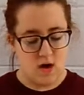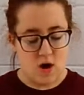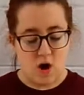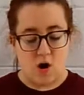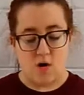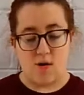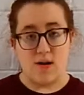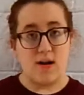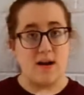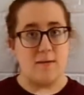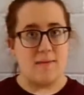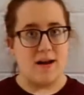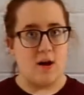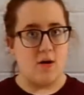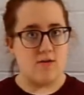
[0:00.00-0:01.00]
Heredity
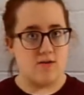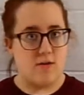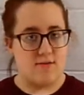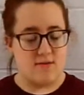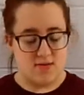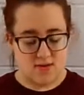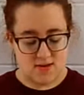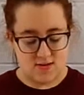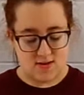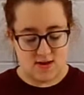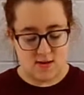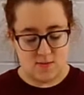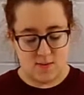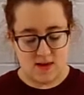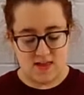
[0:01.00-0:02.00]
might also have something to
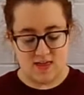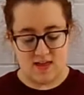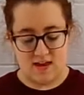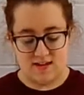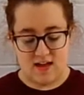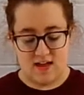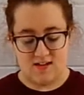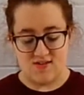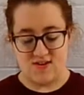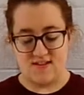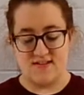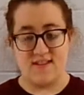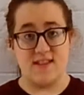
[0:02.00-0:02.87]
do with intelligence.